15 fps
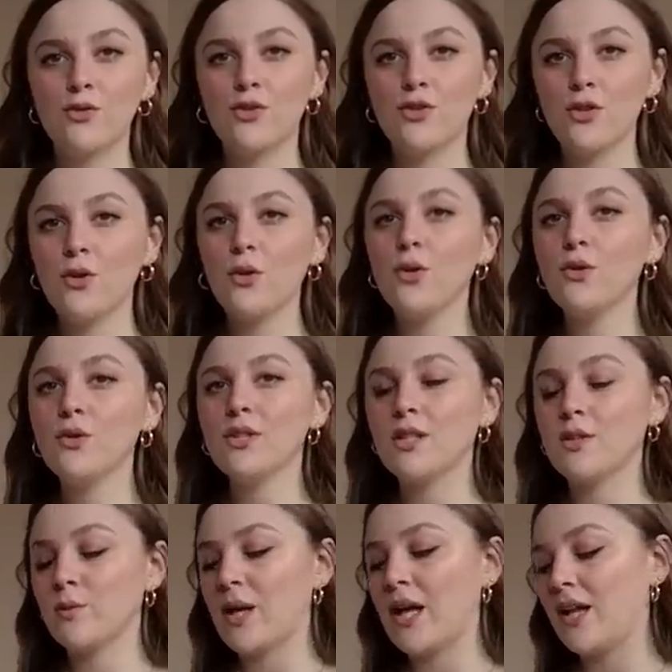shoes
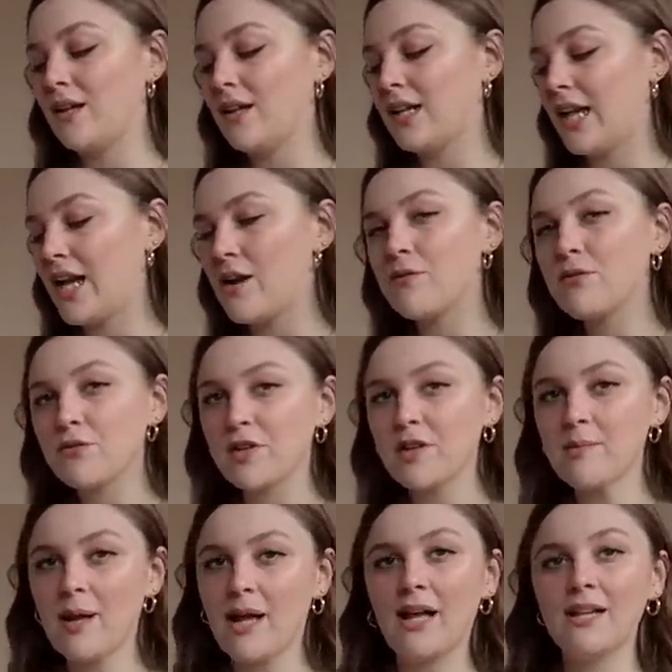as well, and I have three
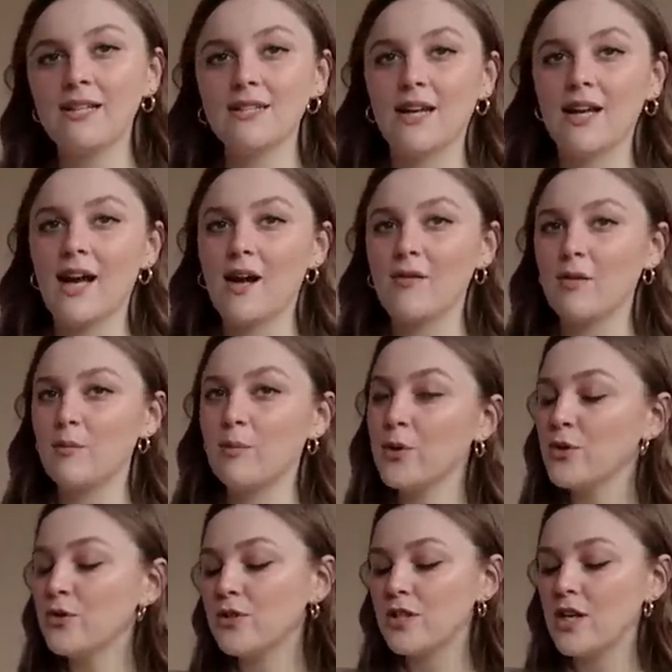pairs. I have a
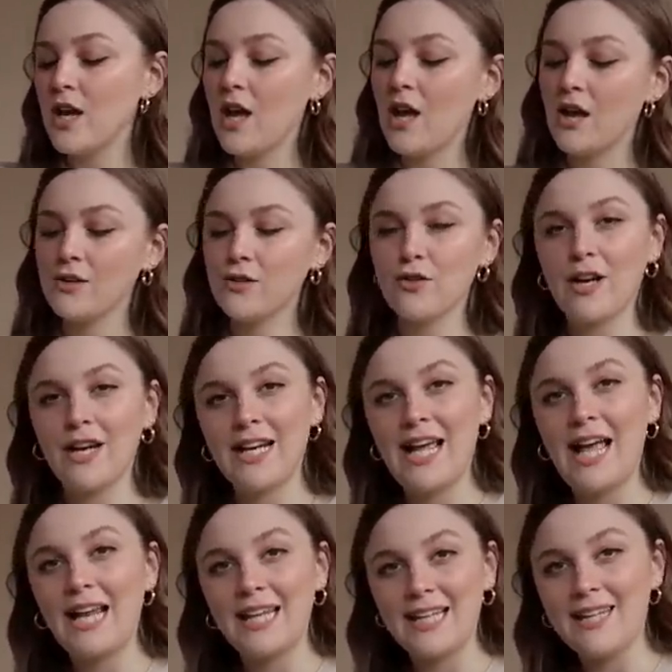boot, a trainer
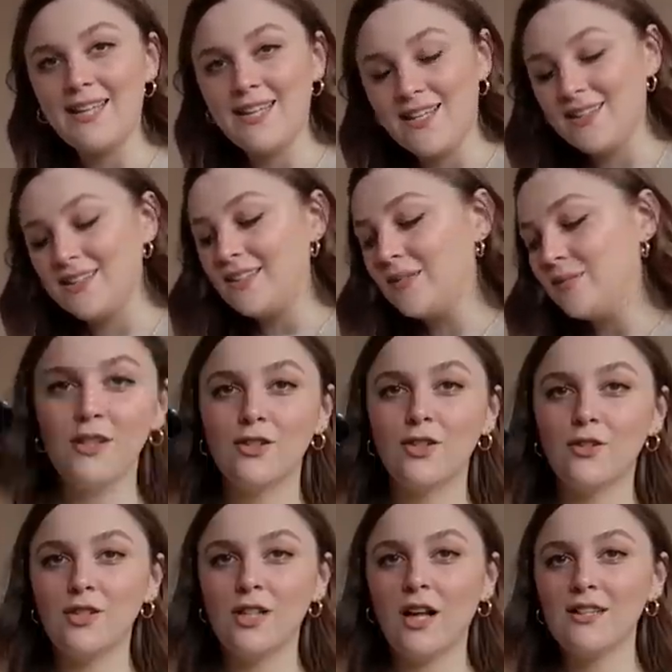and a heel. So
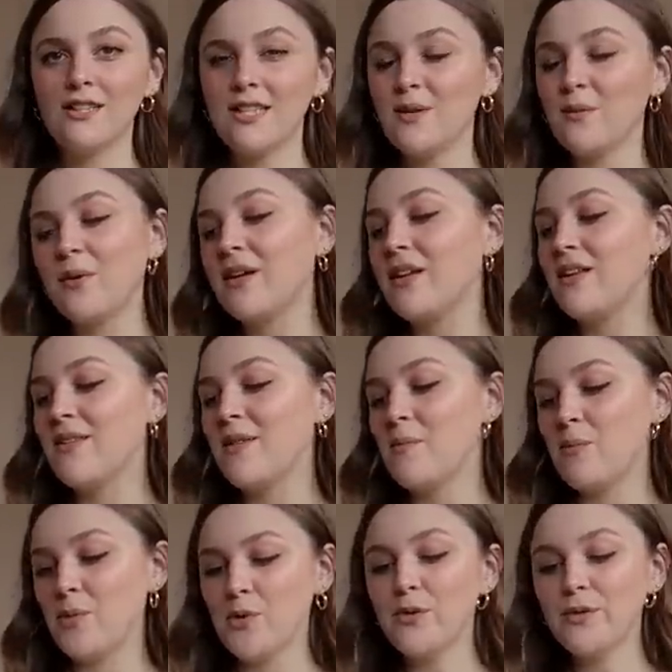starting with
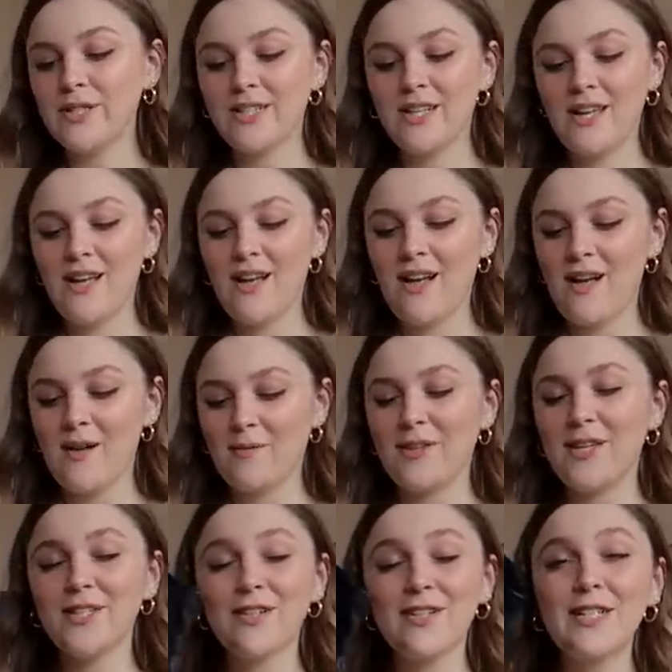boot,
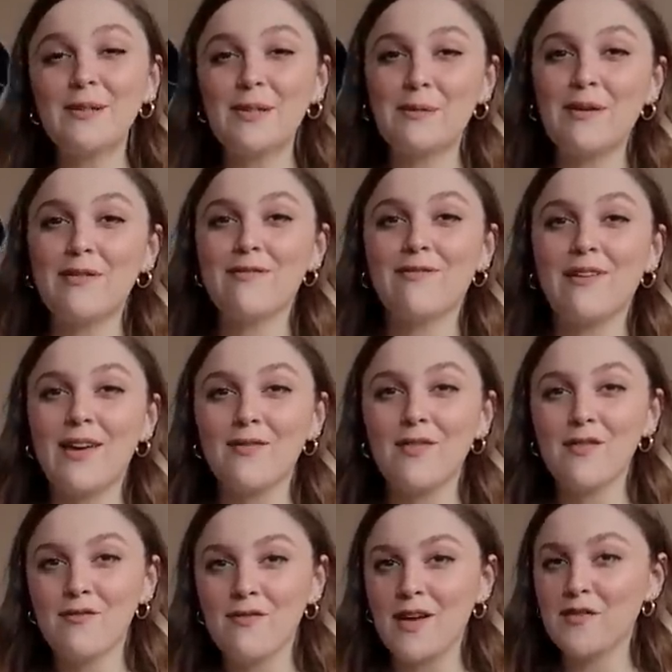these are actually one of my
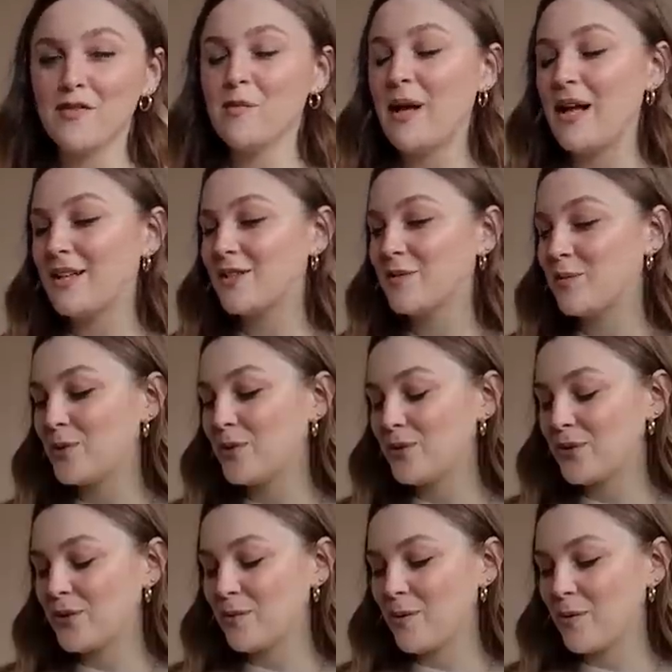favorite pairs of
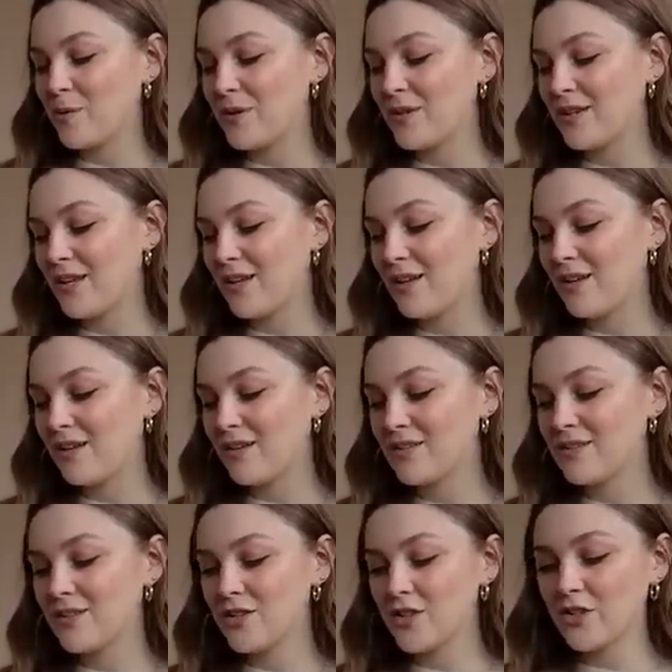boots at the moment. They are
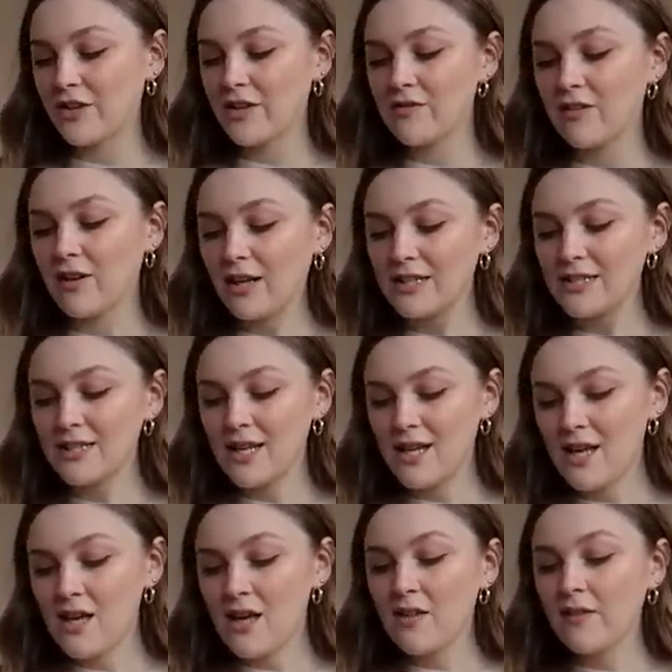such a great find.
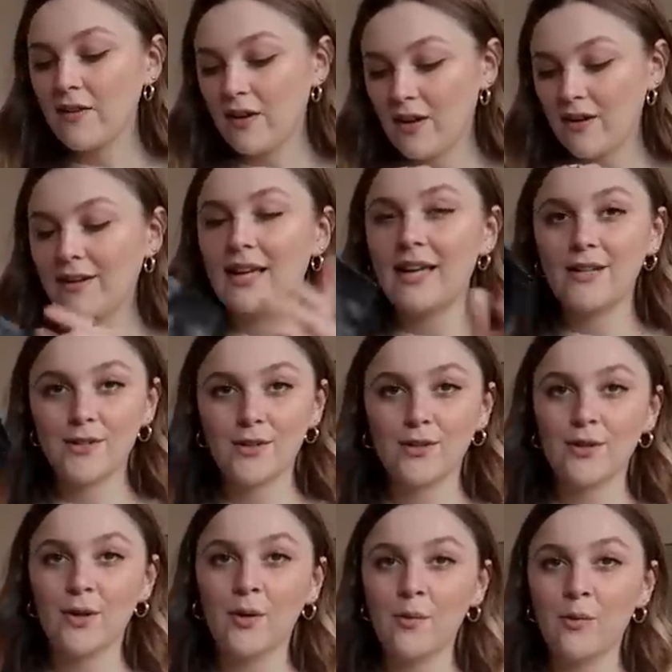And they are
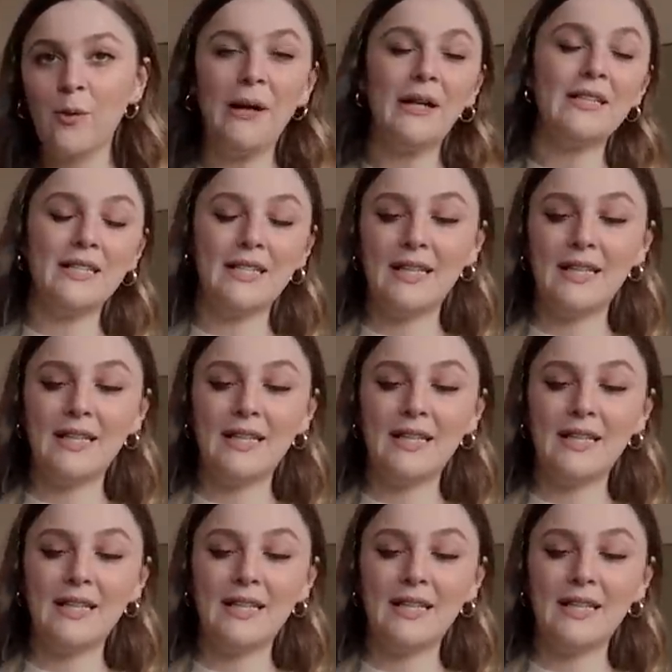ASOS own brand